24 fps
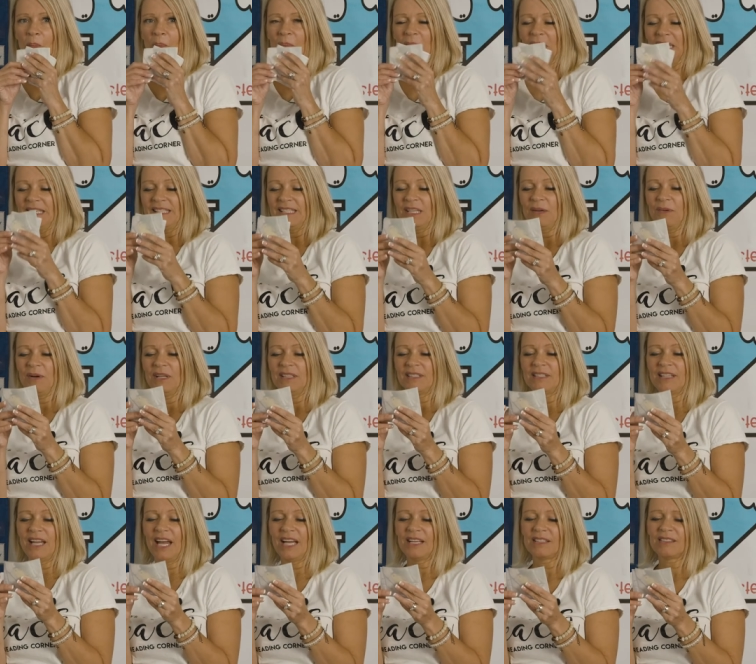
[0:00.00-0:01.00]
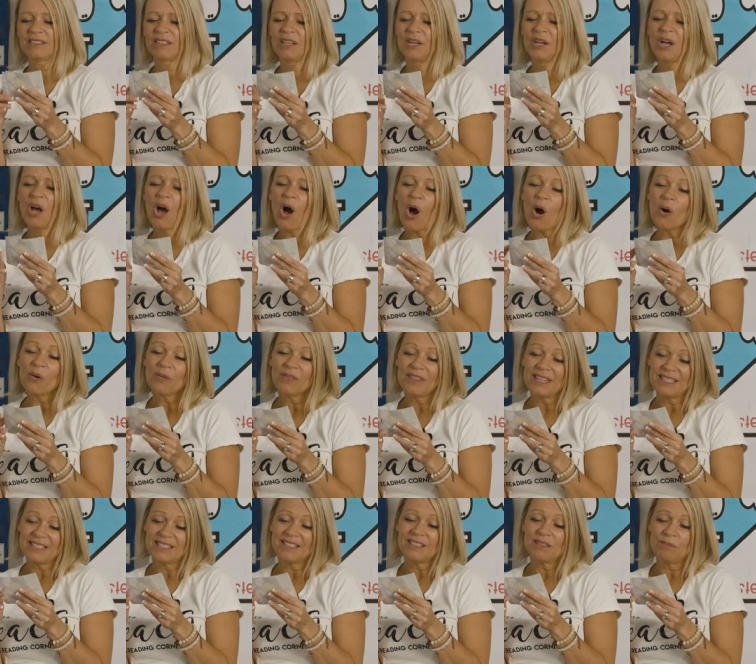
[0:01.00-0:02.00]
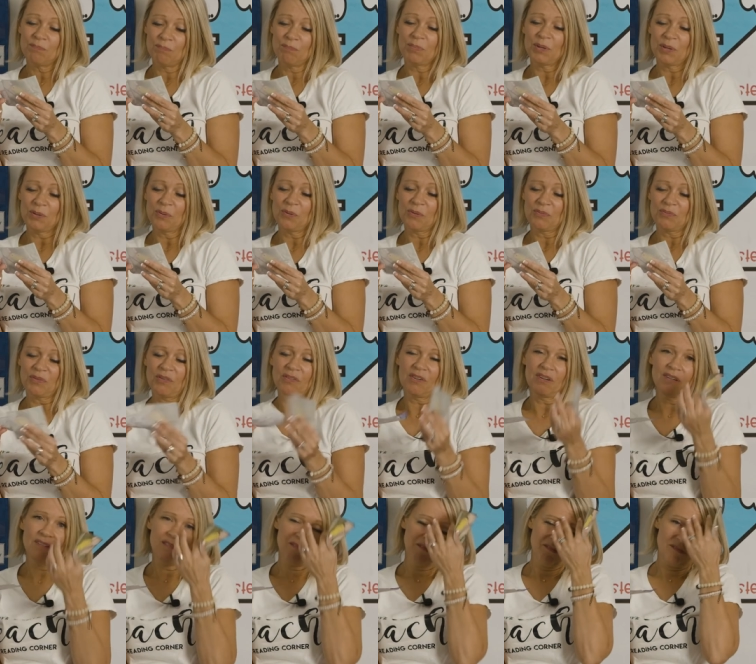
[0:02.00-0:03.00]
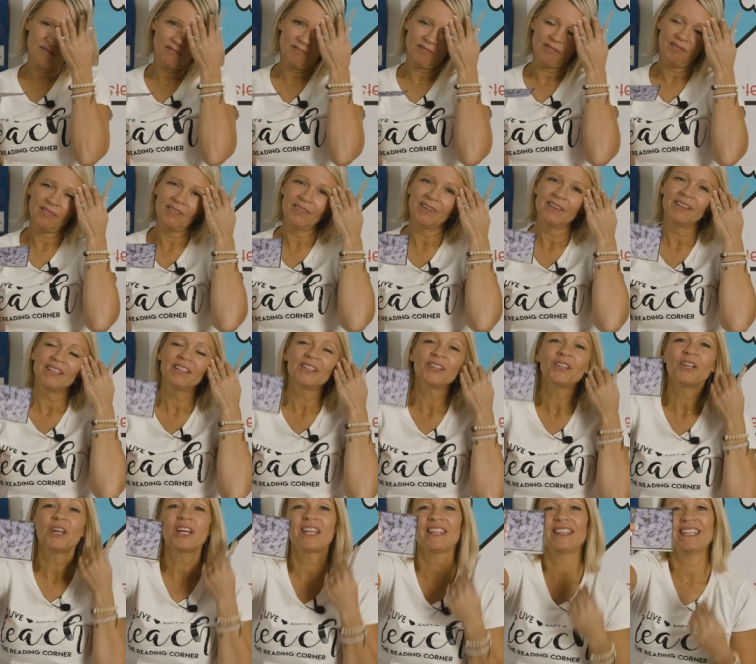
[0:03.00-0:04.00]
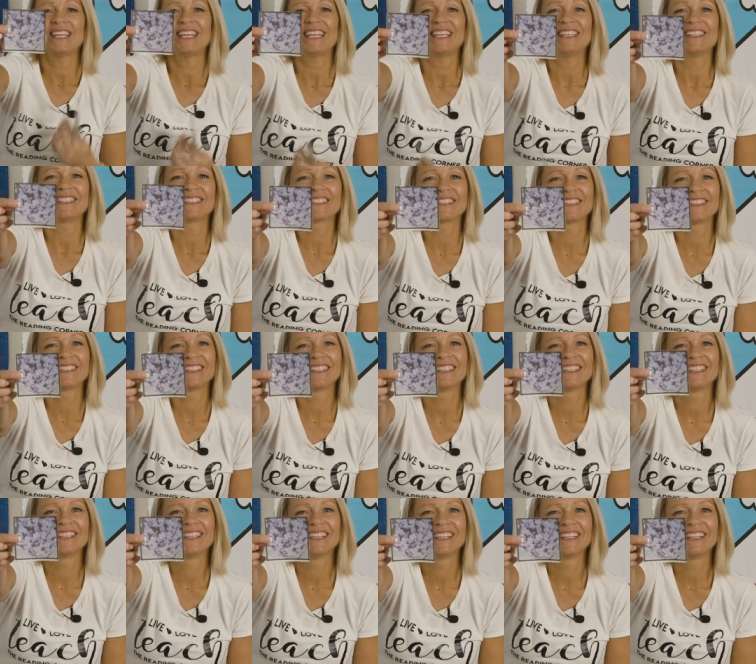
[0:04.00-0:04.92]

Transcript: Let's see what's next. Oh, this is beautiful. Look at these.